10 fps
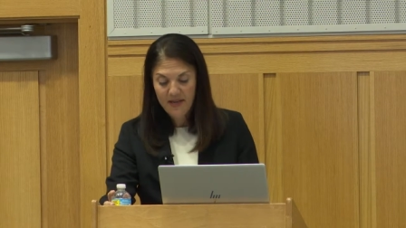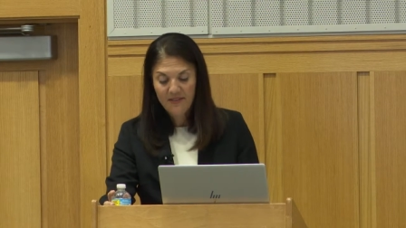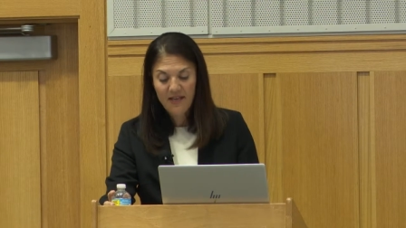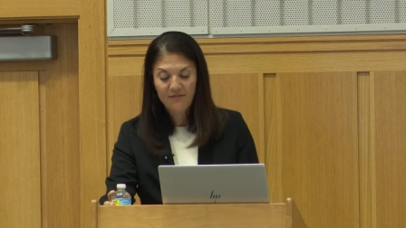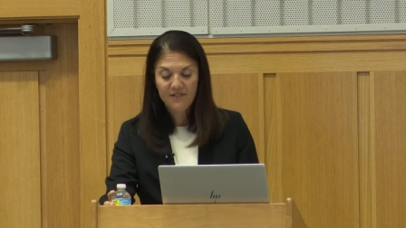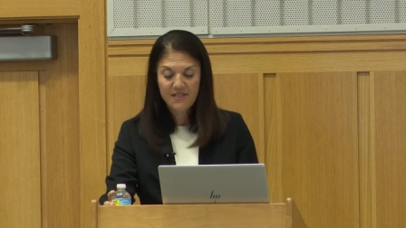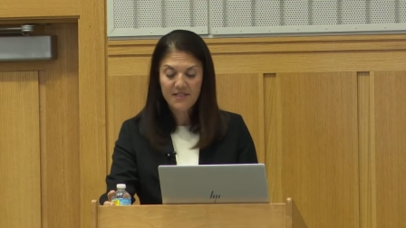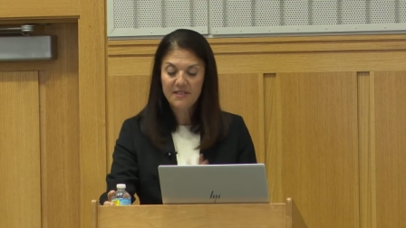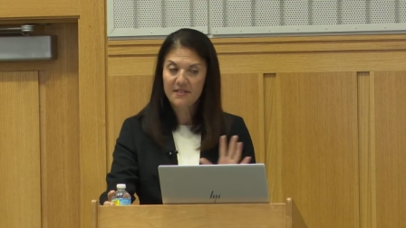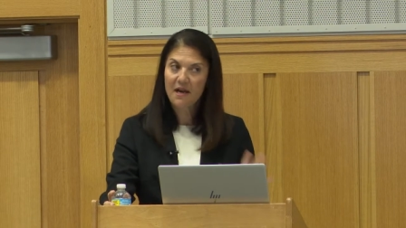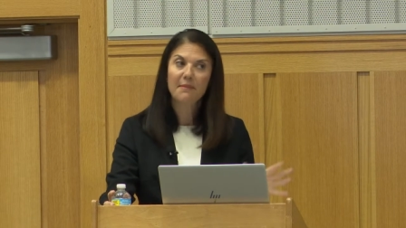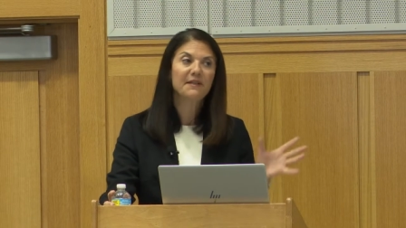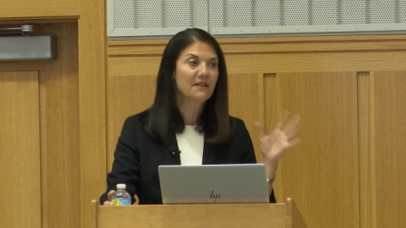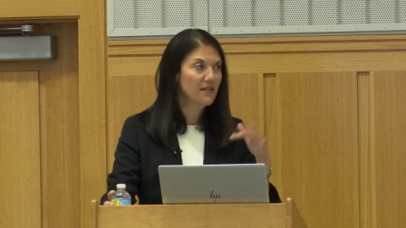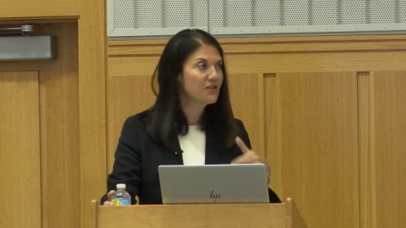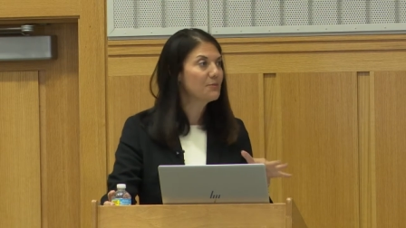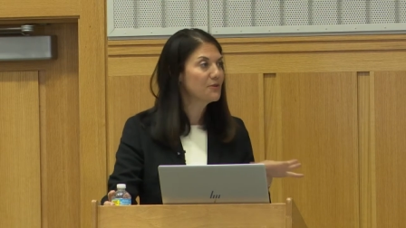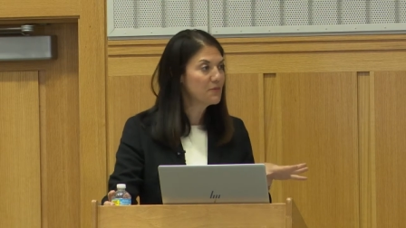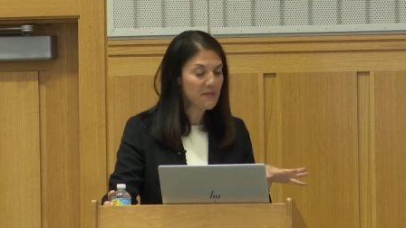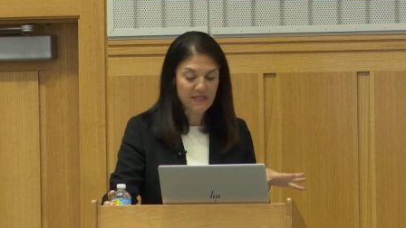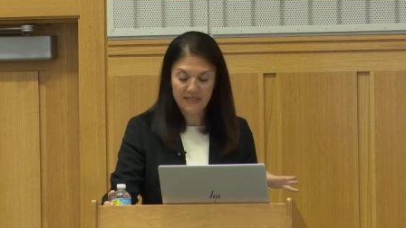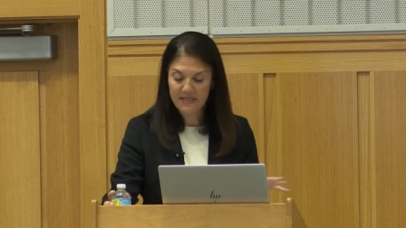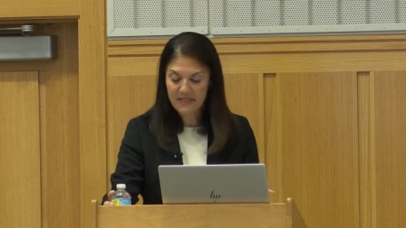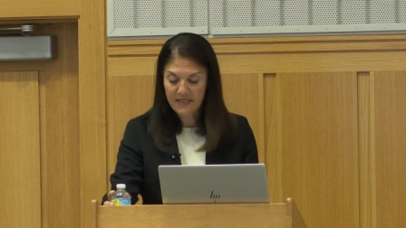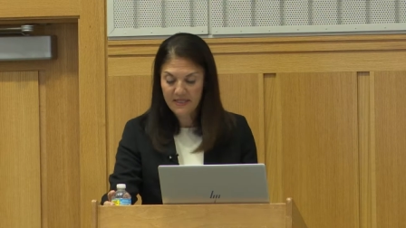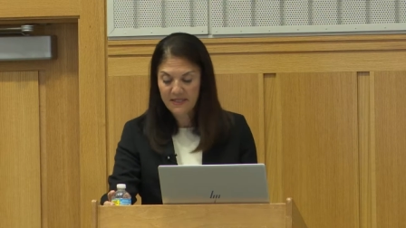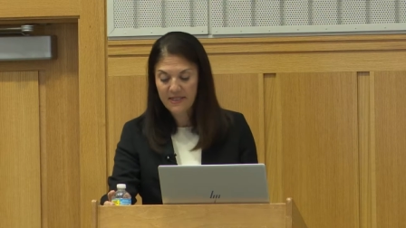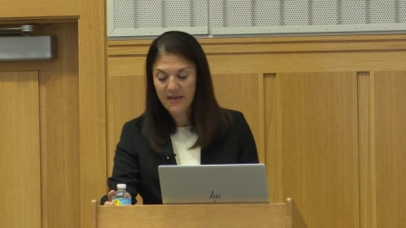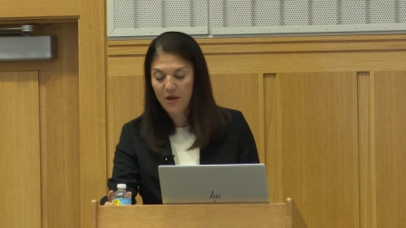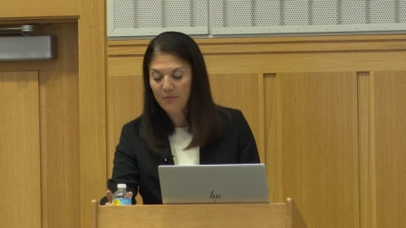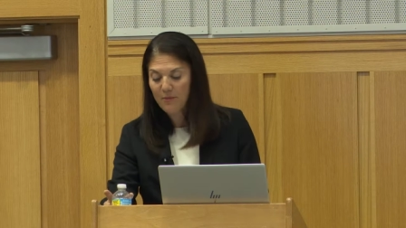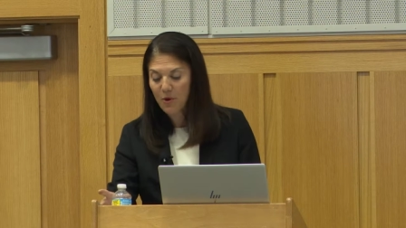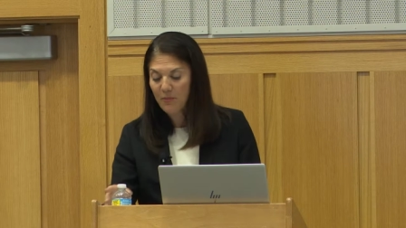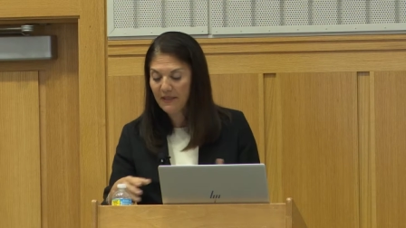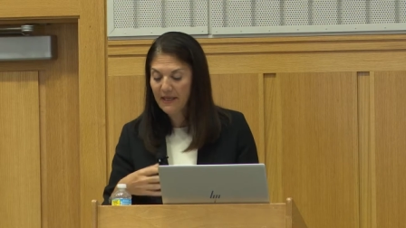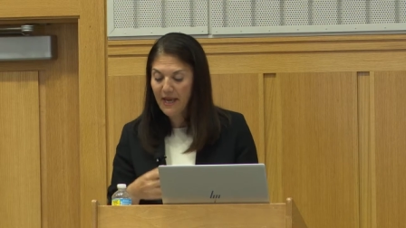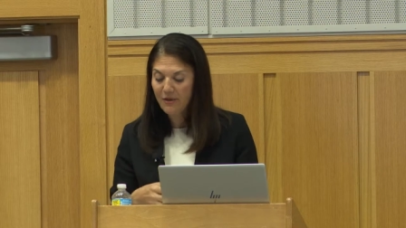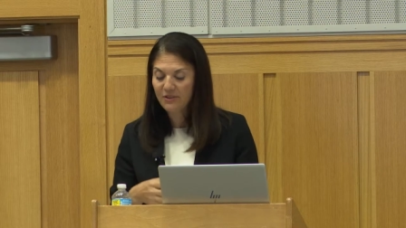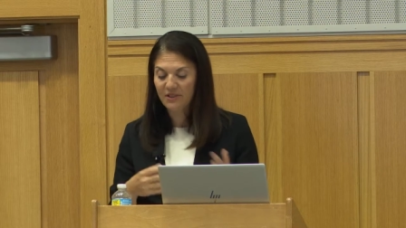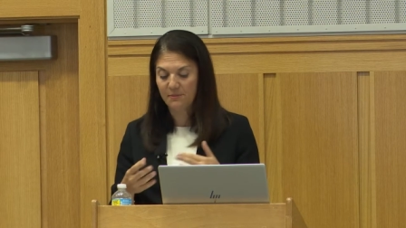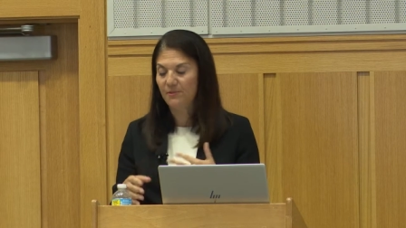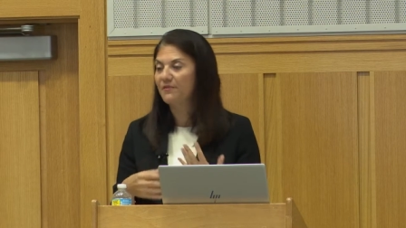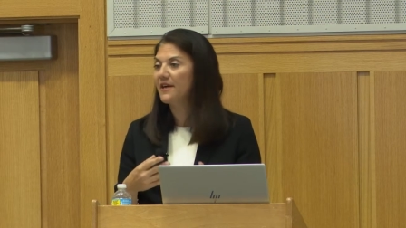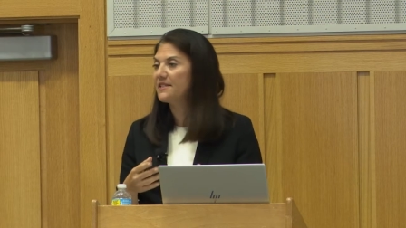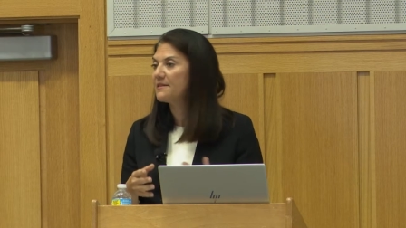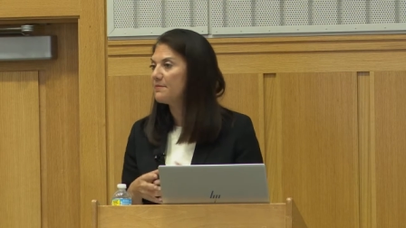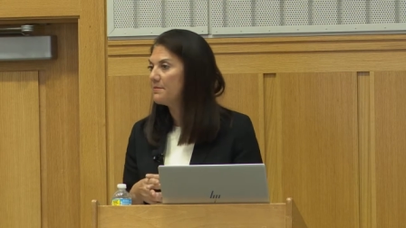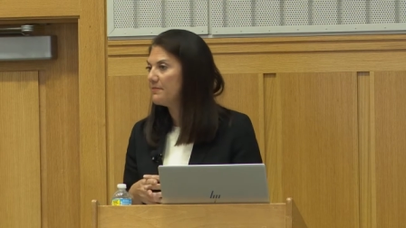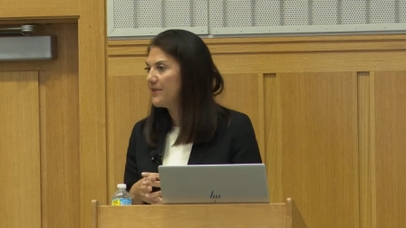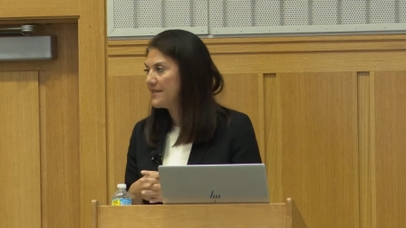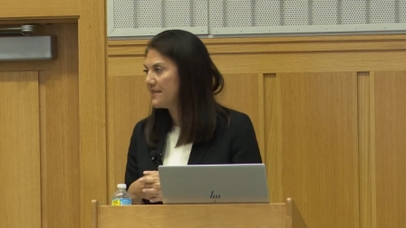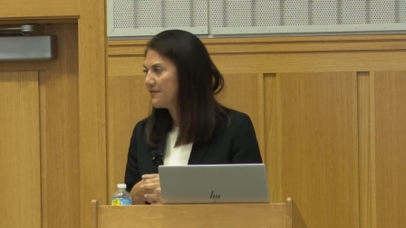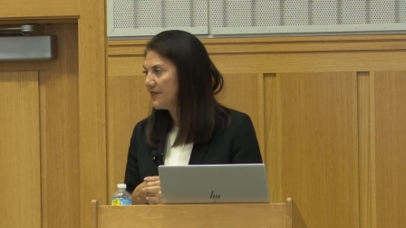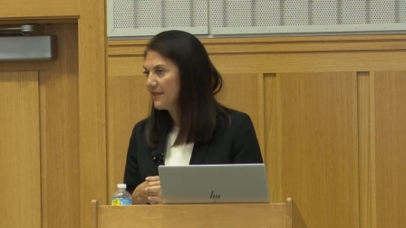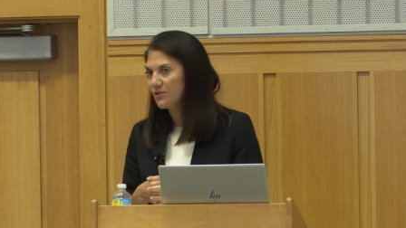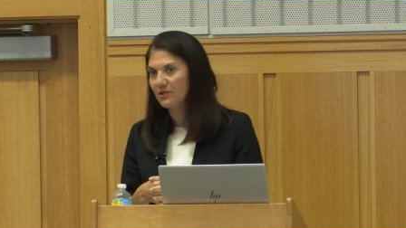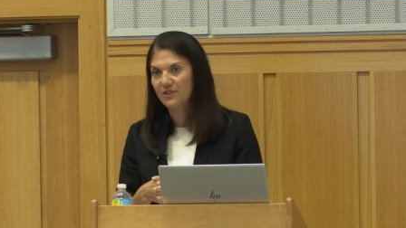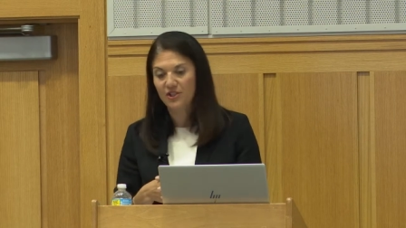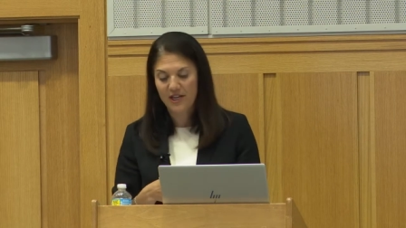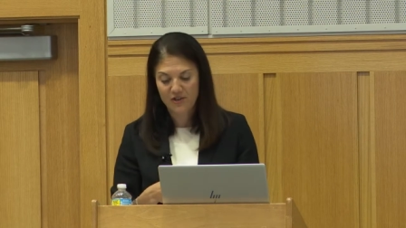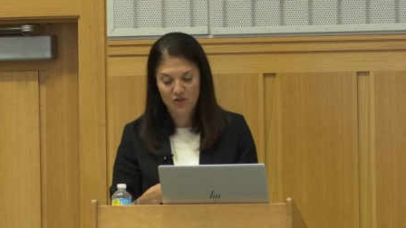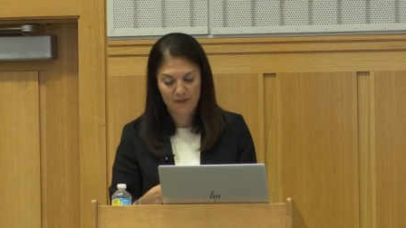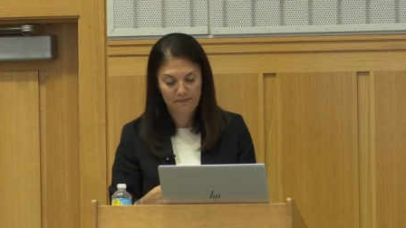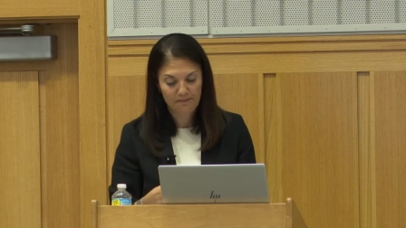that visited Diamond customers' businesses to help them open accounts and provide some basic financial education.